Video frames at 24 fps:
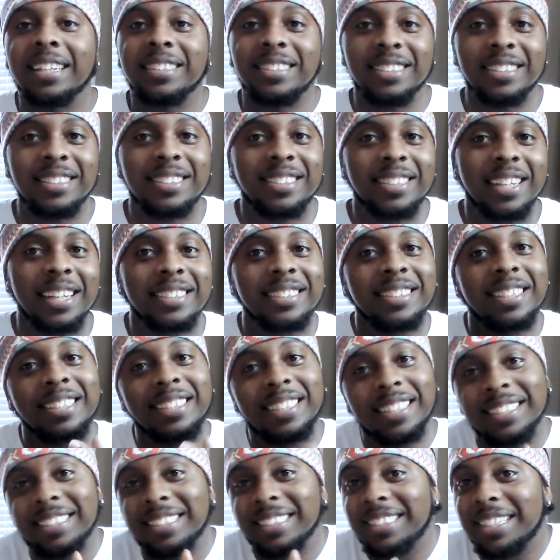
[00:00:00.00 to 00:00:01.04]
actually says
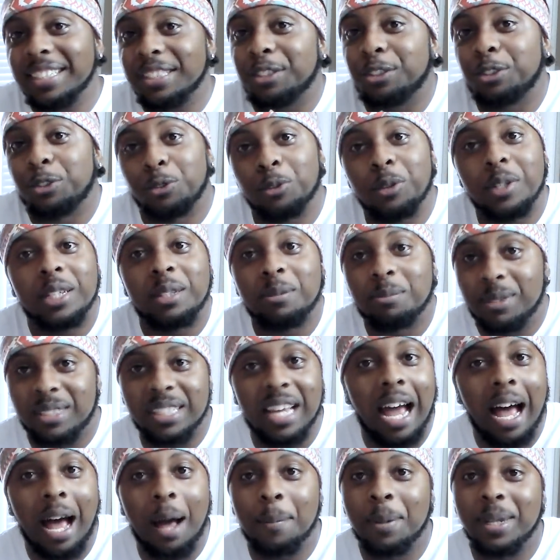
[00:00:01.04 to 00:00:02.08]
that this is his dream
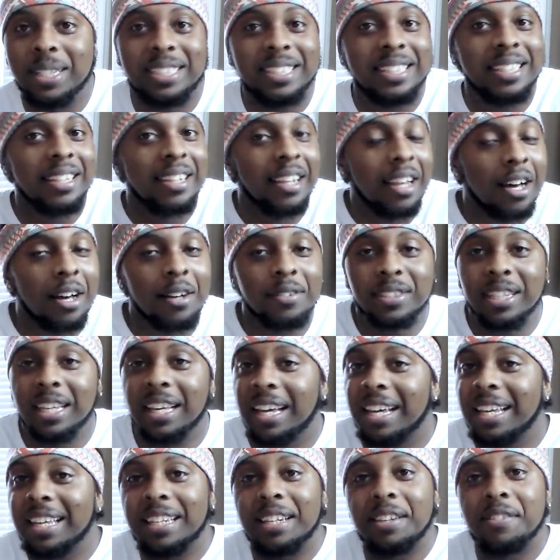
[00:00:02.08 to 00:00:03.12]
job as he loves
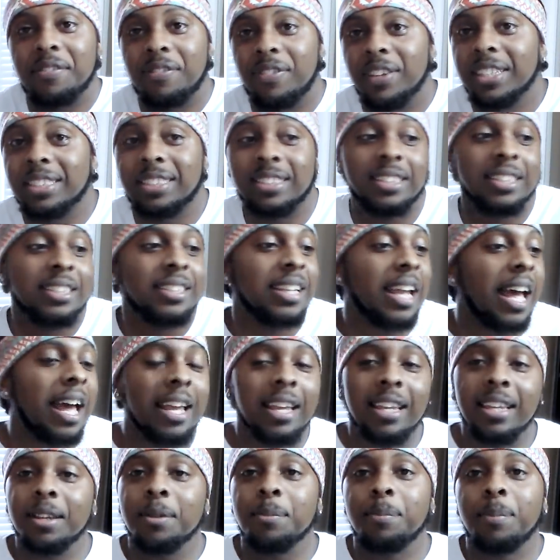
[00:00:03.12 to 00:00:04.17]
hunting and fishing and
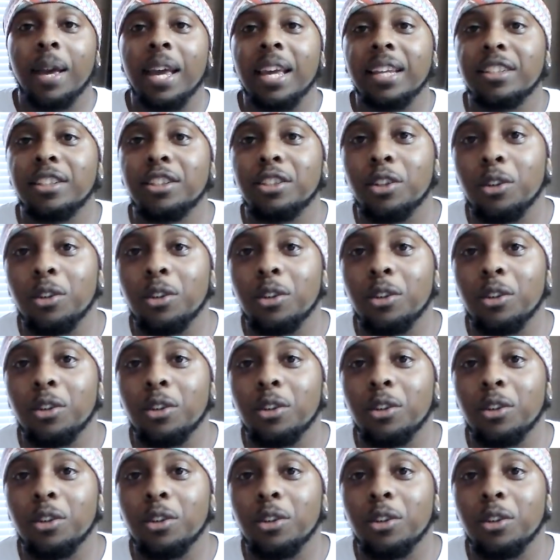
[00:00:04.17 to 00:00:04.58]
now he get paid to